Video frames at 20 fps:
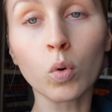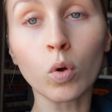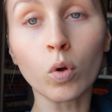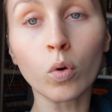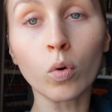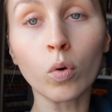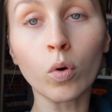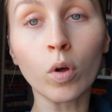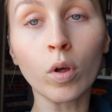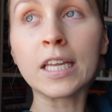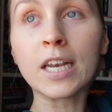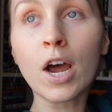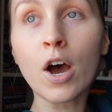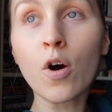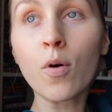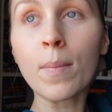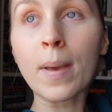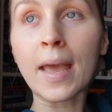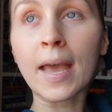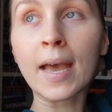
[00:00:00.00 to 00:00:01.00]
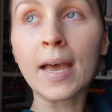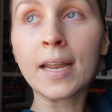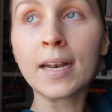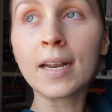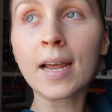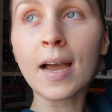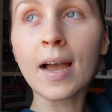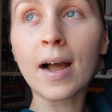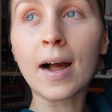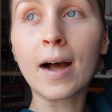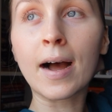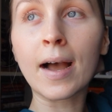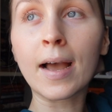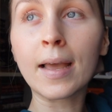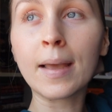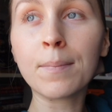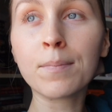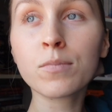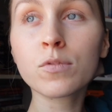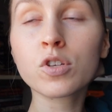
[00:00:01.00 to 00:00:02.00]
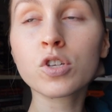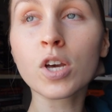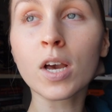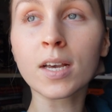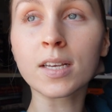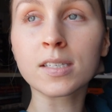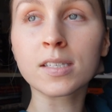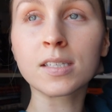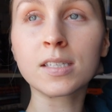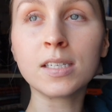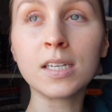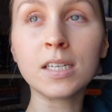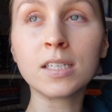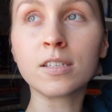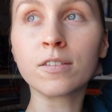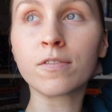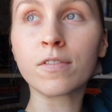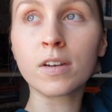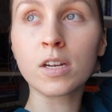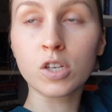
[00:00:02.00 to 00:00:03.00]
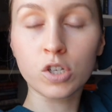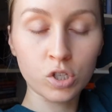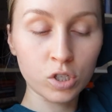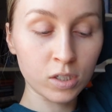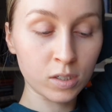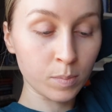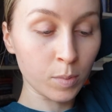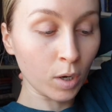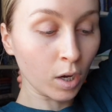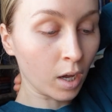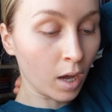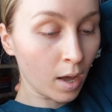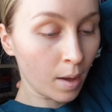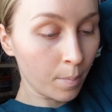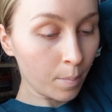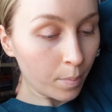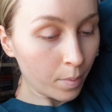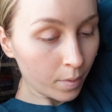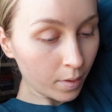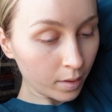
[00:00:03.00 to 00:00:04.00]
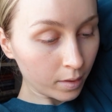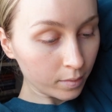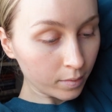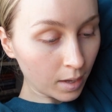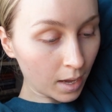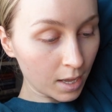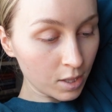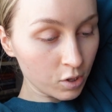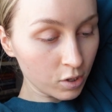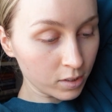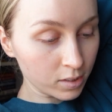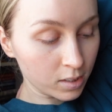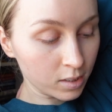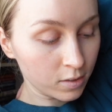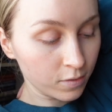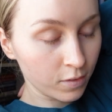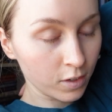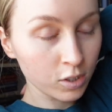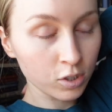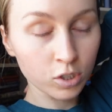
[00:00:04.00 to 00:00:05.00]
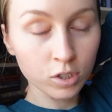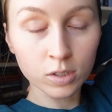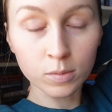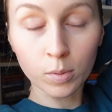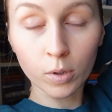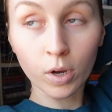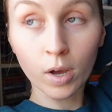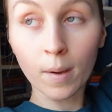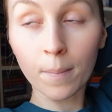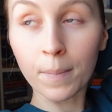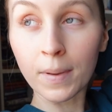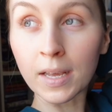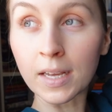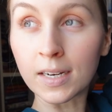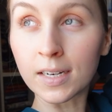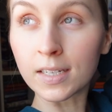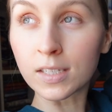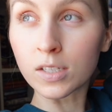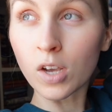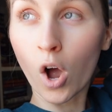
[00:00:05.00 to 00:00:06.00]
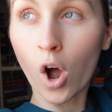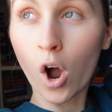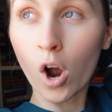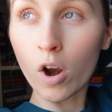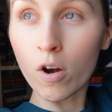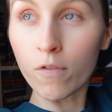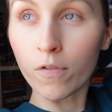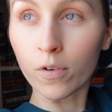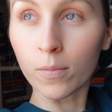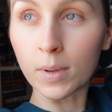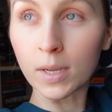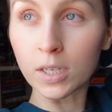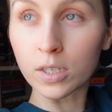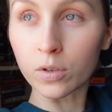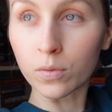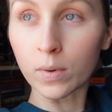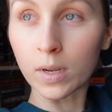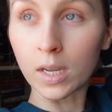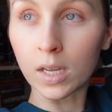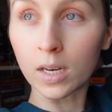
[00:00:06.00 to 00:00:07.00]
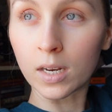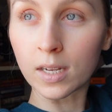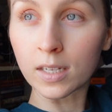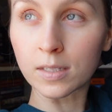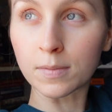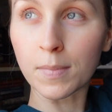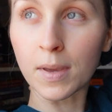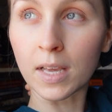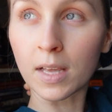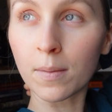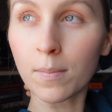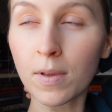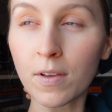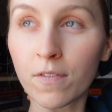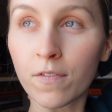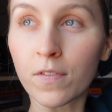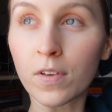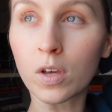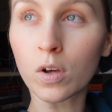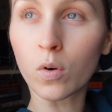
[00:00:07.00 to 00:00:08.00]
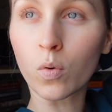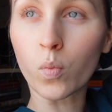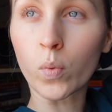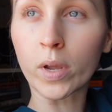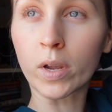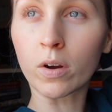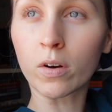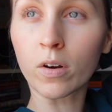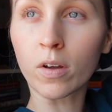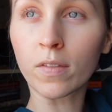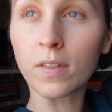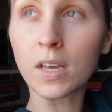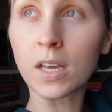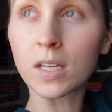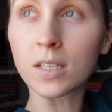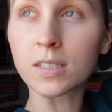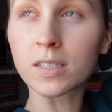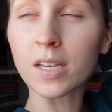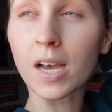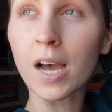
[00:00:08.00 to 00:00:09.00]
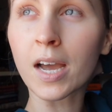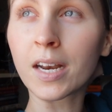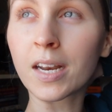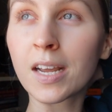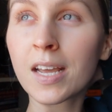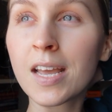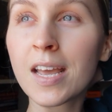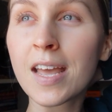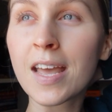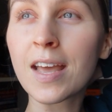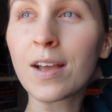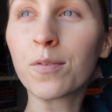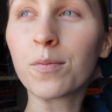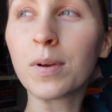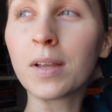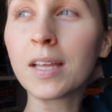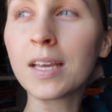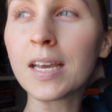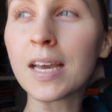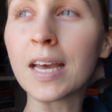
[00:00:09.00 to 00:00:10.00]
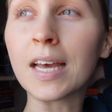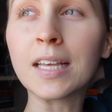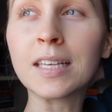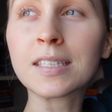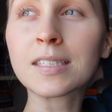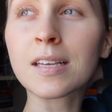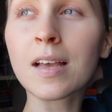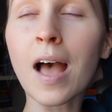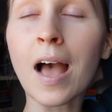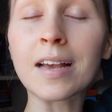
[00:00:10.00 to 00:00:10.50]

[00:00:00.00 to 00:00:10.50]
Cool. You know, man, I just need to finish this book up. It is hard for me to read. It's making me feel weird on the inside. It really is.